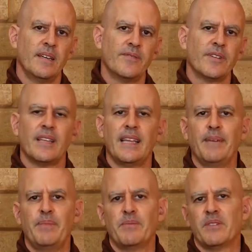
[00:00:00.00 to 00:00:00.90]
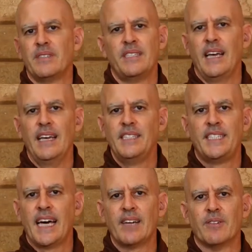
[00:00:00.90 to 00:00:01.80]
For the lay people, in
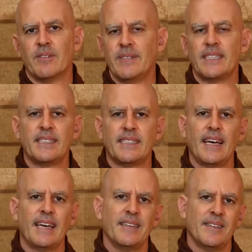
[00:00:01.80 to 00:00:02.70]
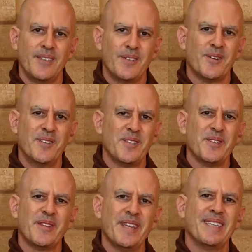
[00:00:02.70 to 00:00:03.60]
general, we could say, don't do
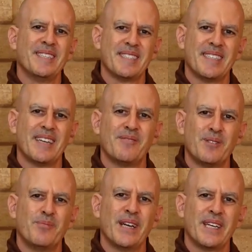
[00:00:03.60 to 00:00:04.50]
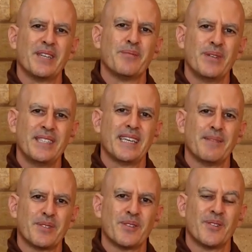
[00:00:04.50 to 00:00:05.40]
things that would break your
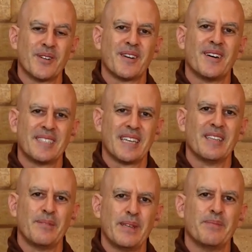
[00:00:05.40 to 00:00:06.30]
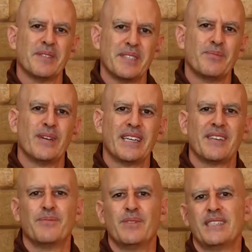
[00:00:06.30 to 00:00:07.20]
precepts or cause other people to break
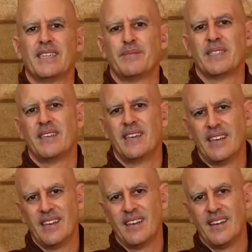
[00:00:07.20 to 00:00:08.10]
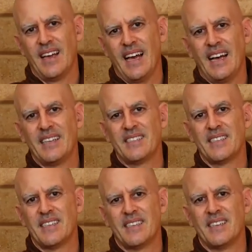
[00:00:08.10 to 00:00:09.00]
your precepts as